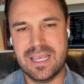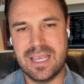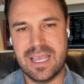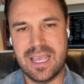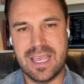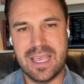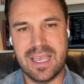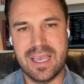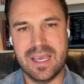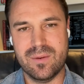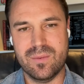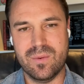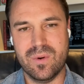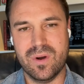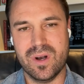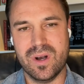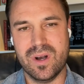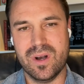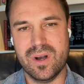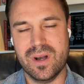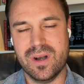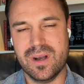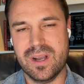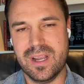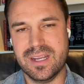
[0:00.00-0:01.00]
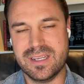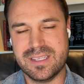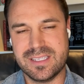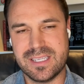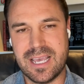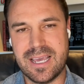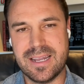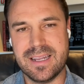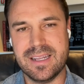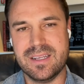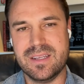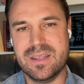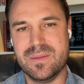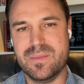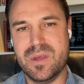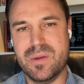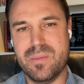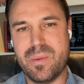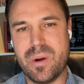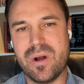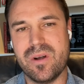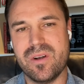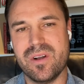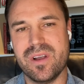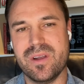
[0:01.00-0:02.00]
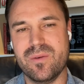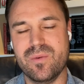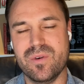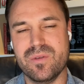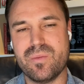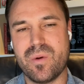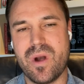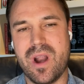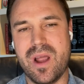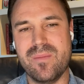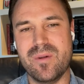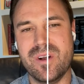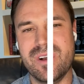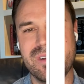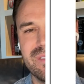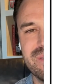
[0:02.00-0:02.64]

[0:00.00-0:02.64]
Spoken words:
and we're excited to be partnering with Primer.